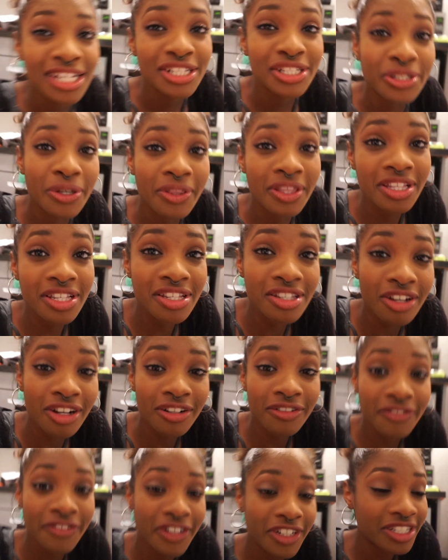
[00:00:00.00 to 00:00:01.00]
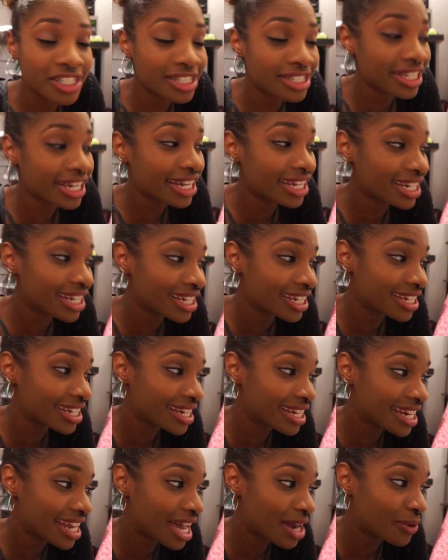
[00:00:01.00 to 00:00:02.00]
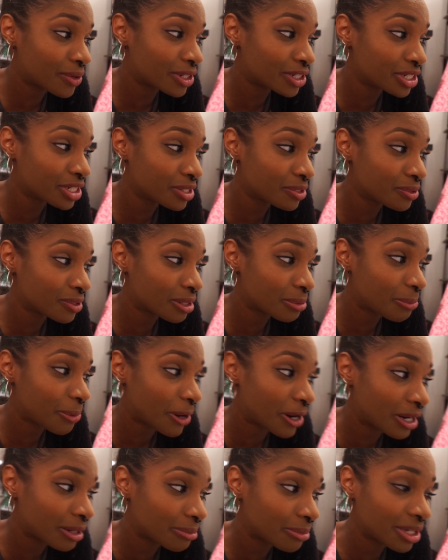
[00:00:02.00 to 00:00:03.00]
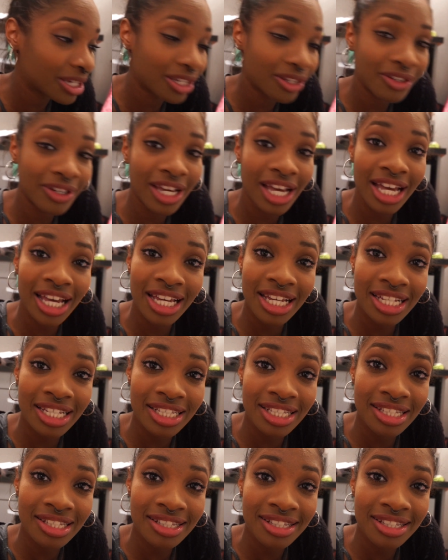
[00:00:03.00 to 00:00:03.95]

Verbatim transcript: So this is our first night in our new apartment, you guys.